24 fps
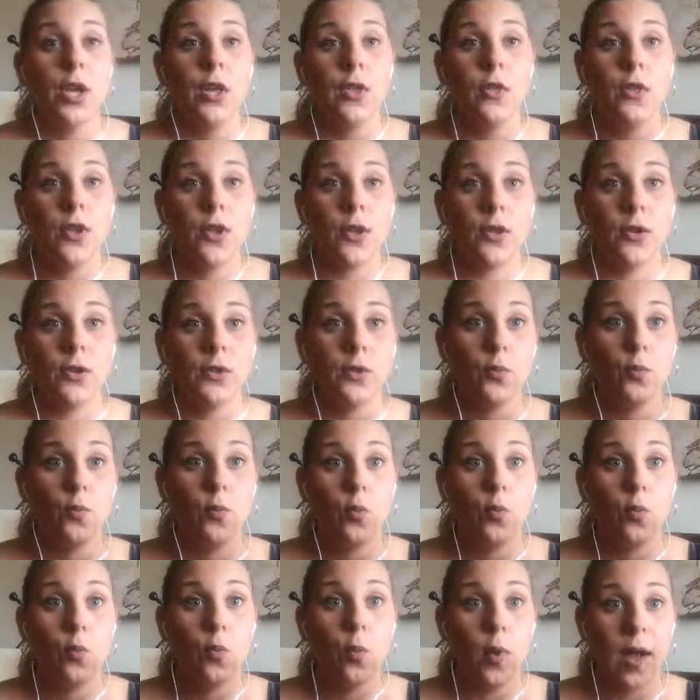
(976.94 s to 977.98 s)
there's
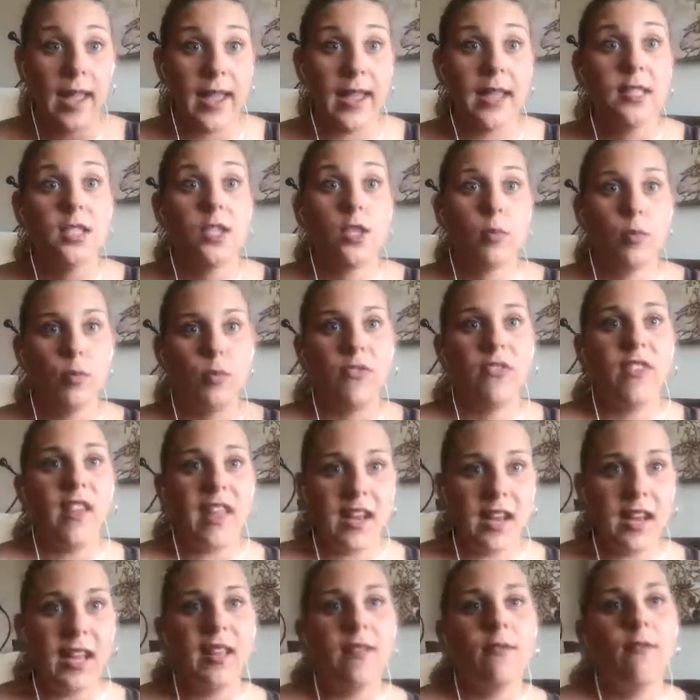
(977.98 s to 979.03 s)
ways to
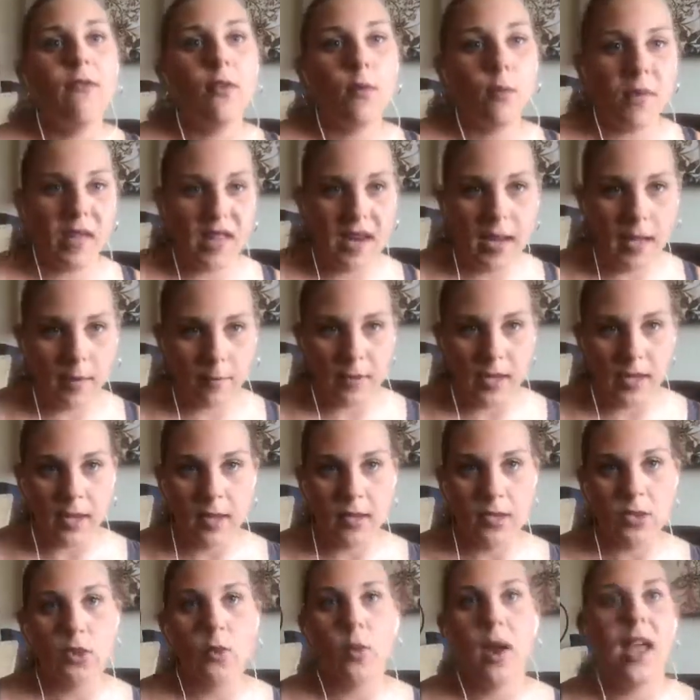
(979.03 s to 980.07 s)
prevent him from hitting me,
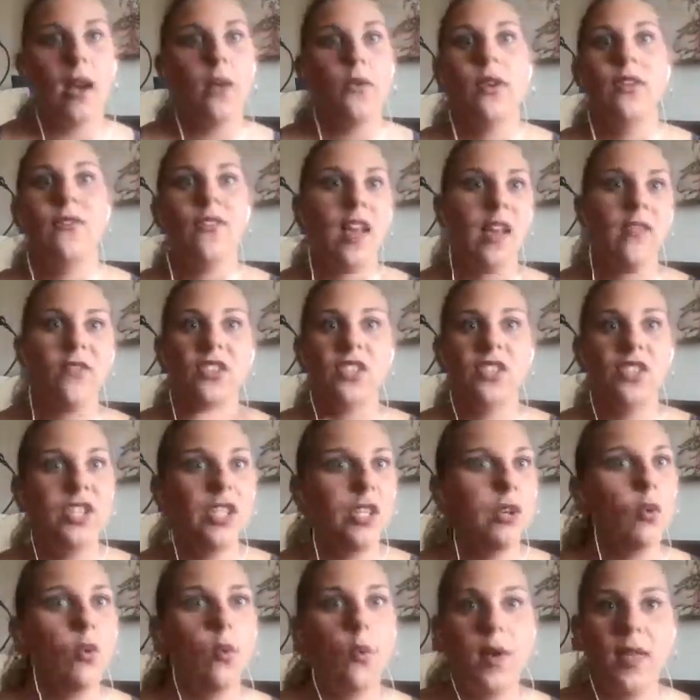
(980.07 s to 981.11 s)
so I don't even have to
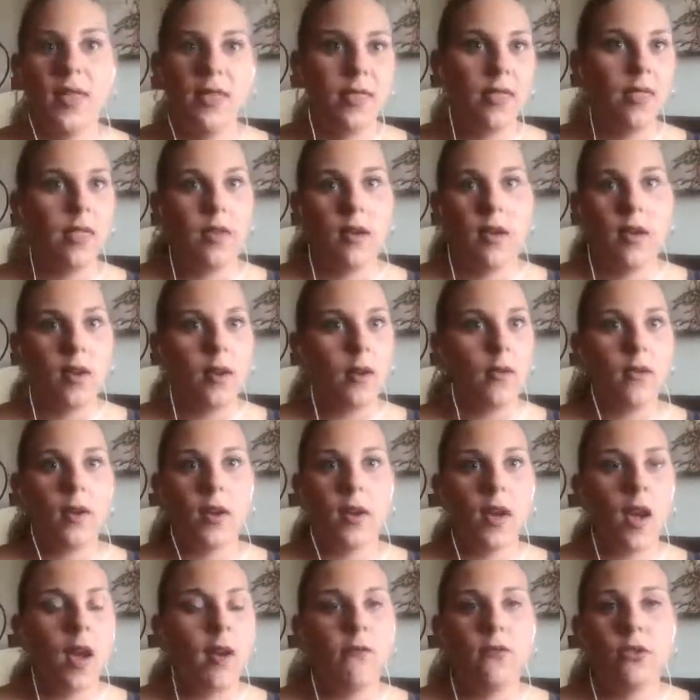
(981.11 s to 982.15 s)
deal with the
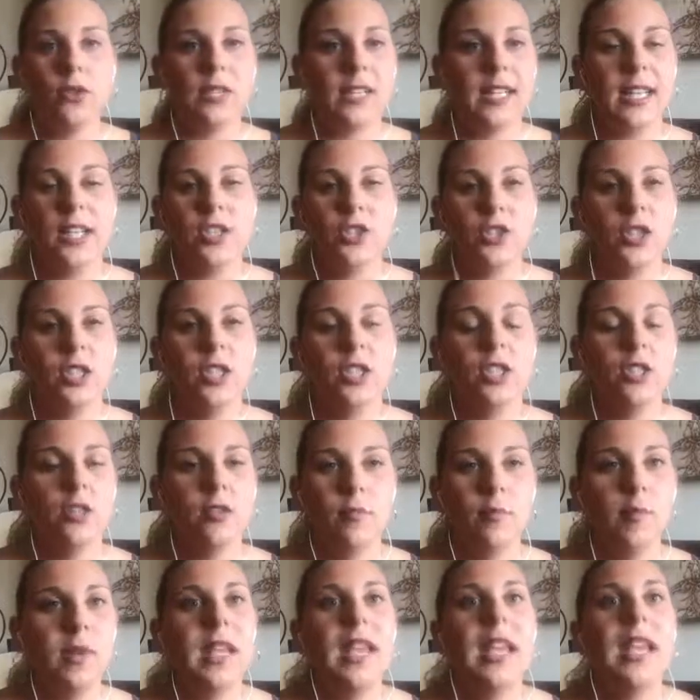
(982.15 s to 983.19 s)
confrontation to
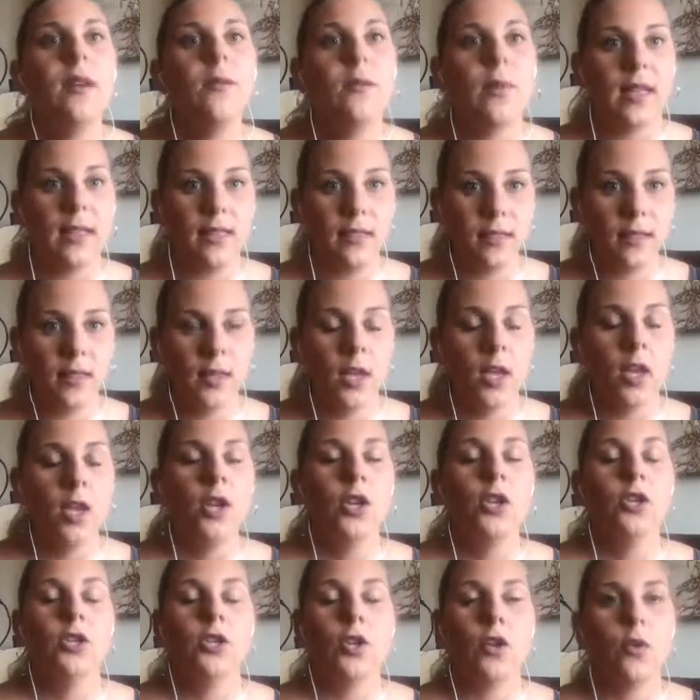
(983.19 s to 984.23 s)
begin with.
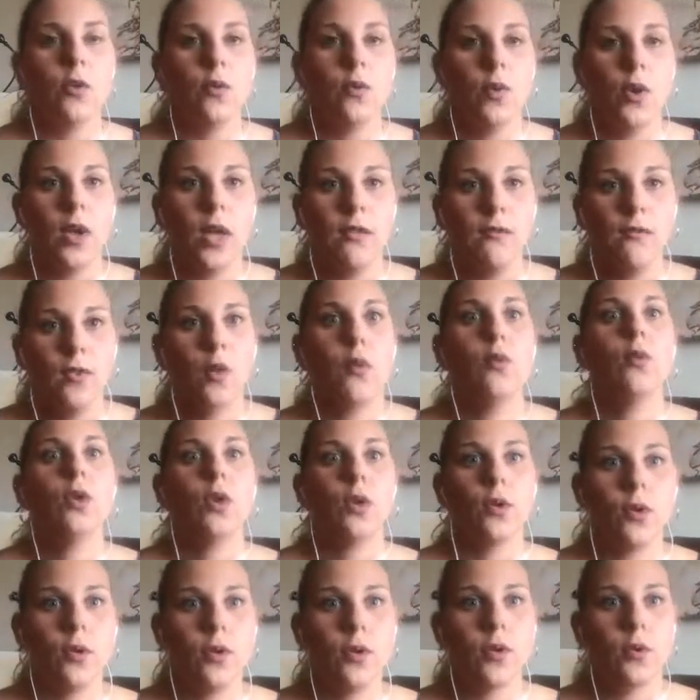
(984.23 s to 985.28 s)
So if you
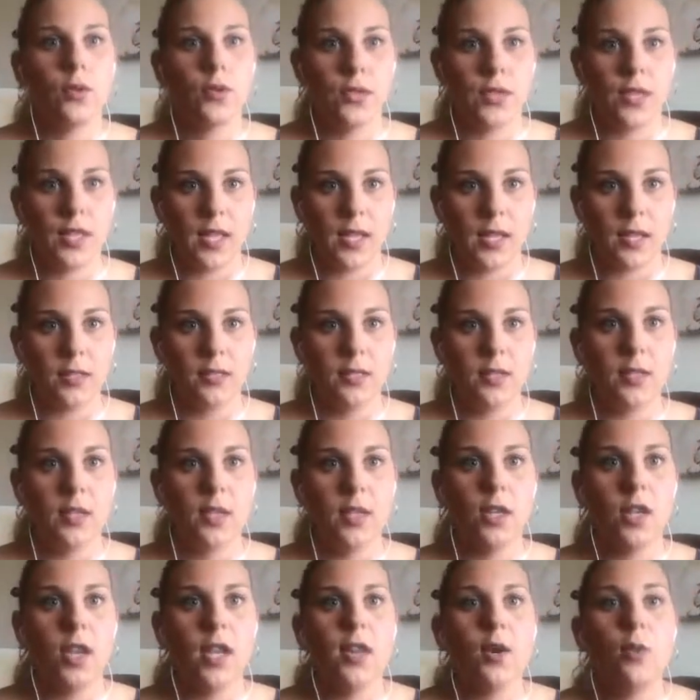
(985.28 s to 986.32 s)
learn those things,
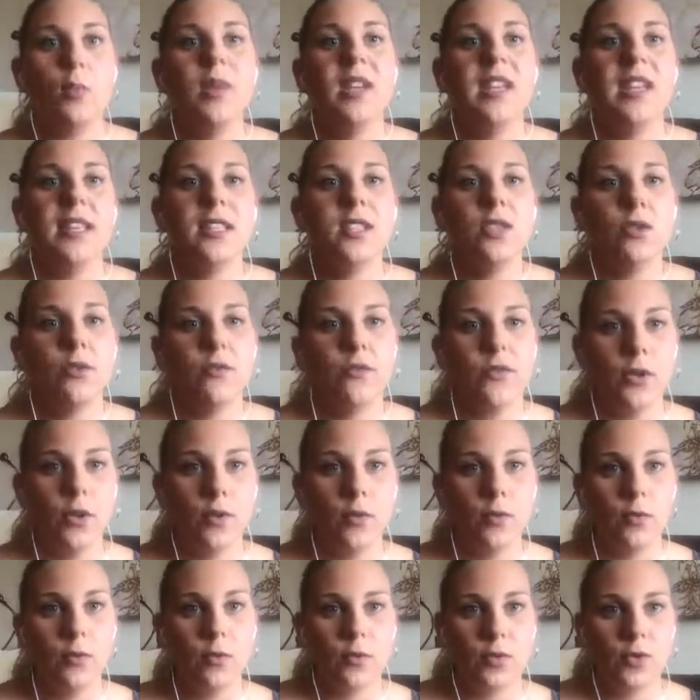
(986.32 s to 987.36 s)
it'll be easier for
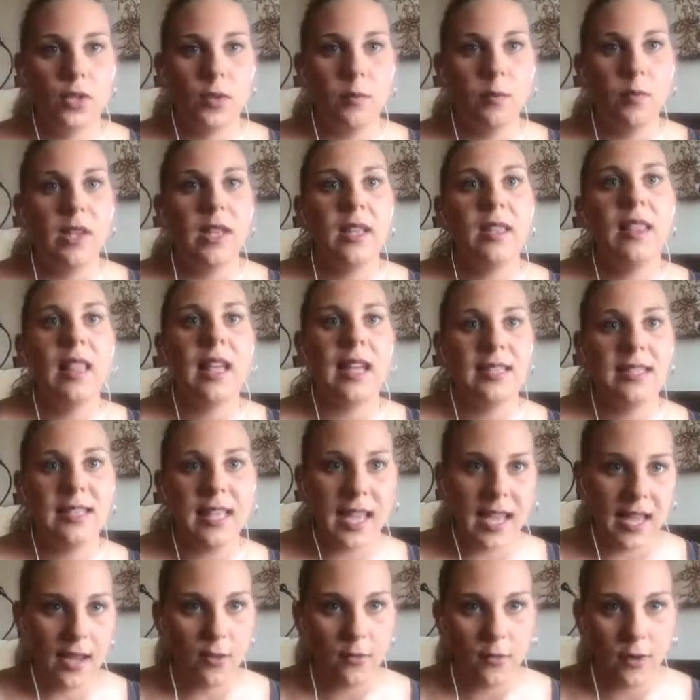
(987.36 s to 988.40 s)
you to be less
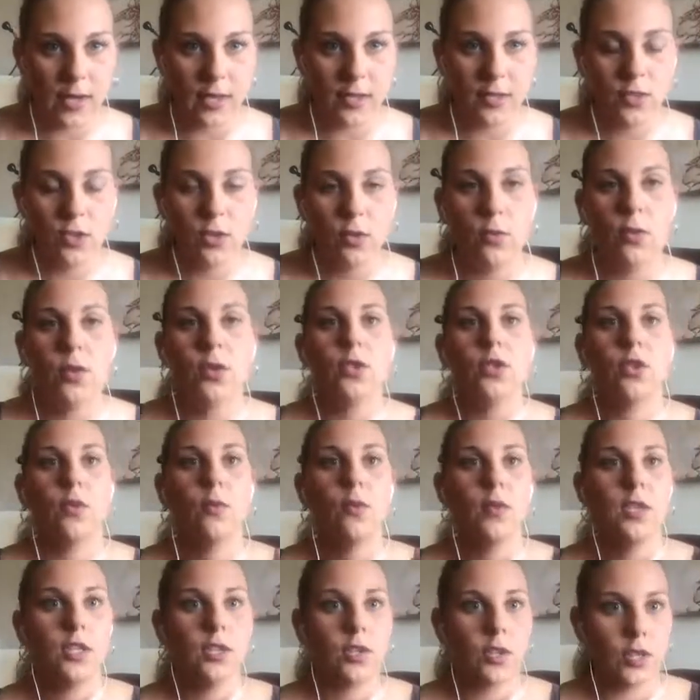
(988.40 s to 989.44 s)
angry. So
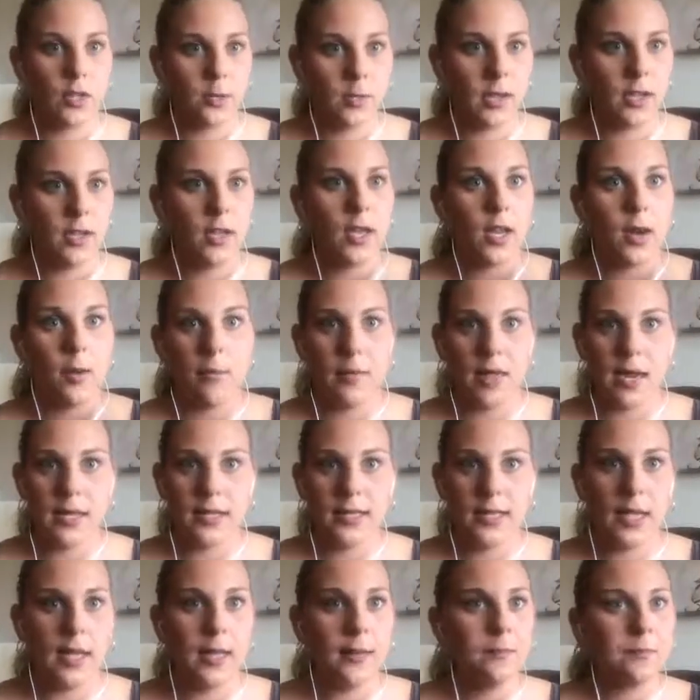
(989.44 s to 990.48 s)
we talked about, you got to
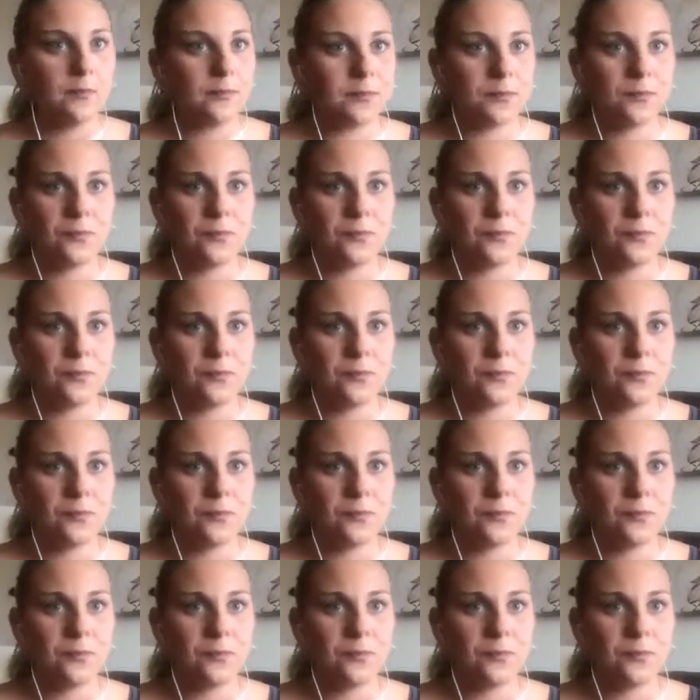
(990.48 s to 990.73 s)
meditate,